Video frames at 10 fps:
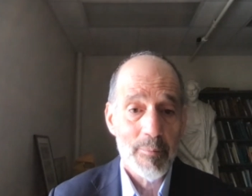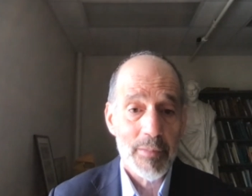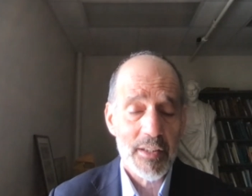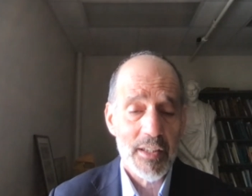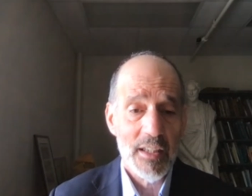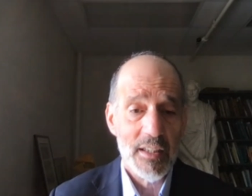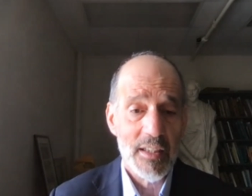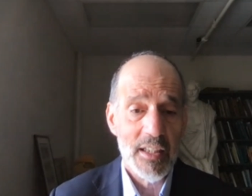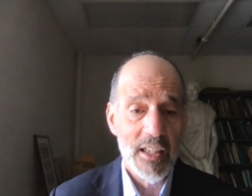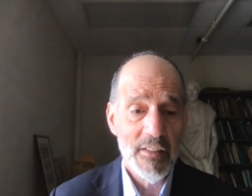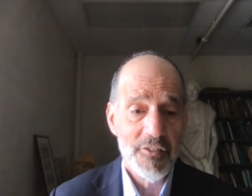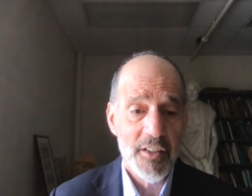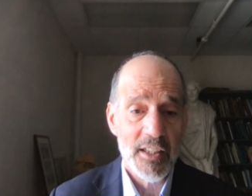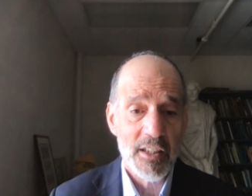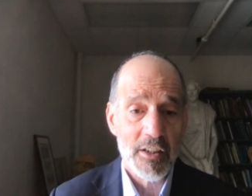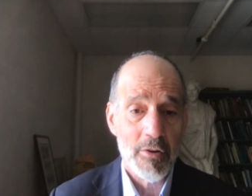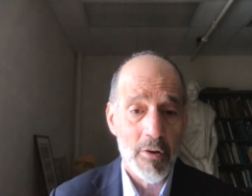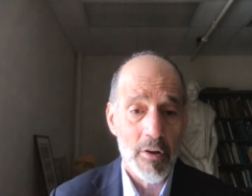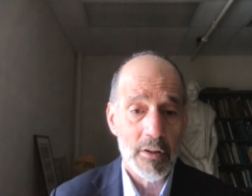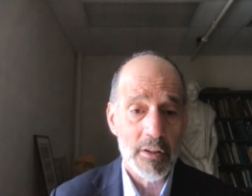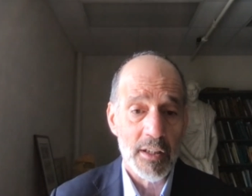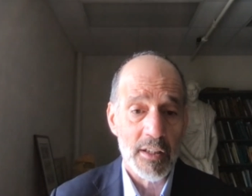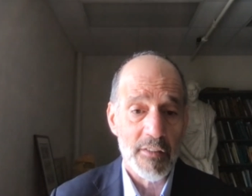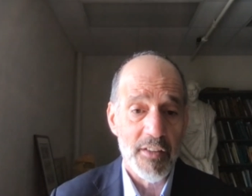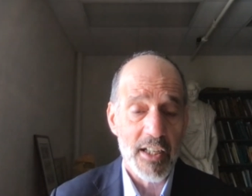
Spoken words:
But the infighting, the quarreling, the